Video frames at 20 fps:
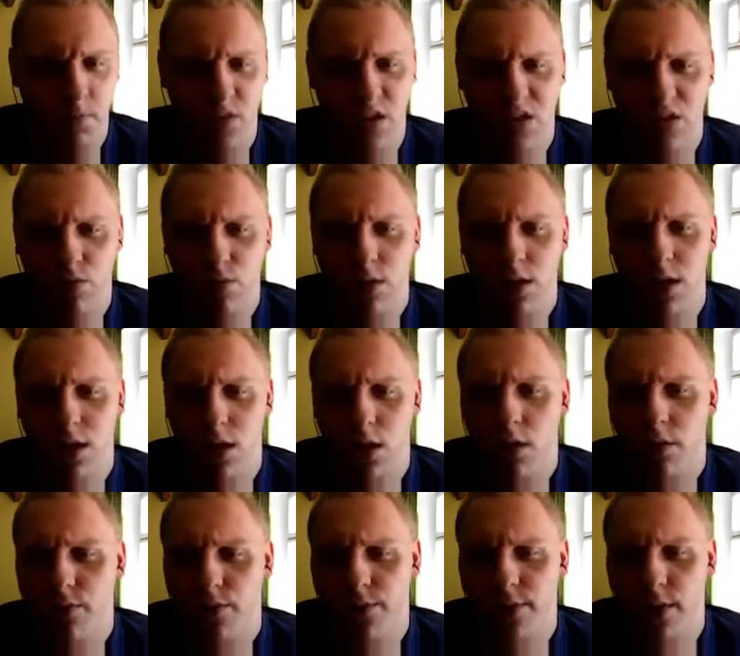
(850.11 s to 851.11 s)
is it really
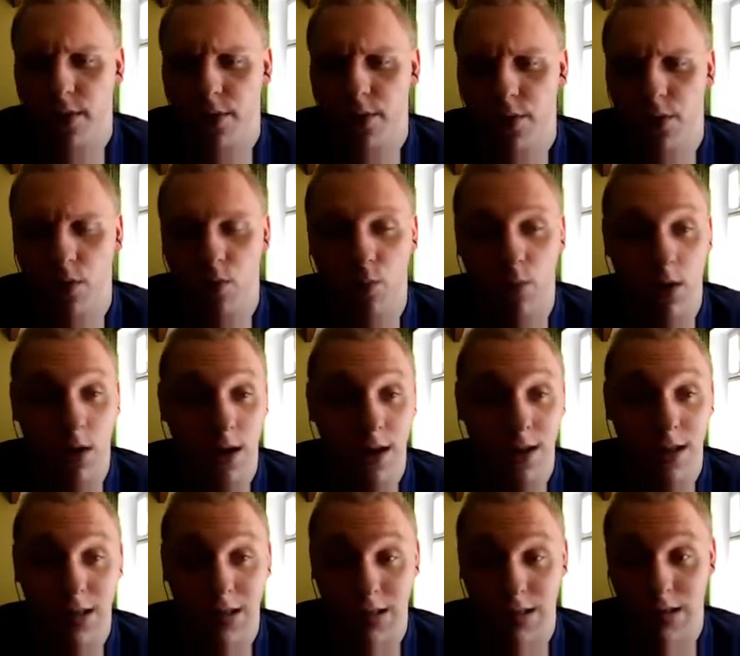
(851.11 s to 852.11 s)
enough? Well,
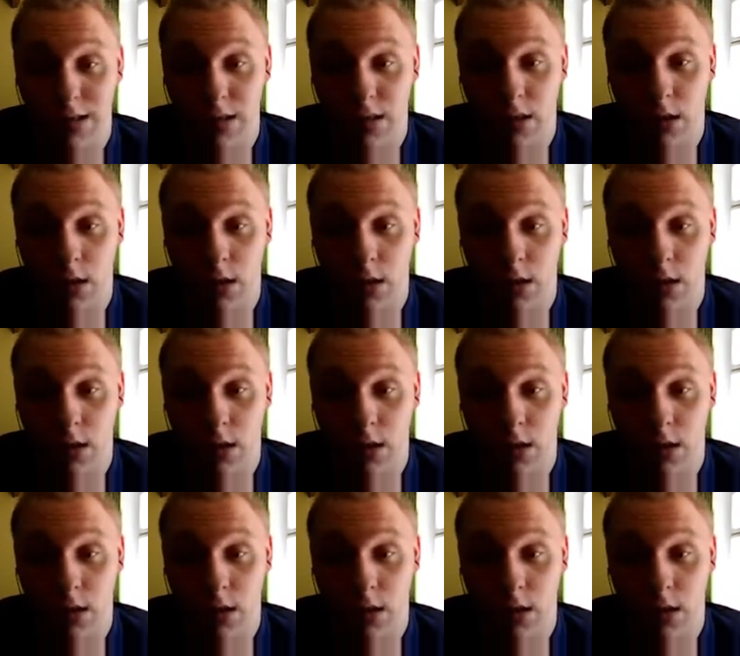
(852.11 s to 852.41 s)
it isn't.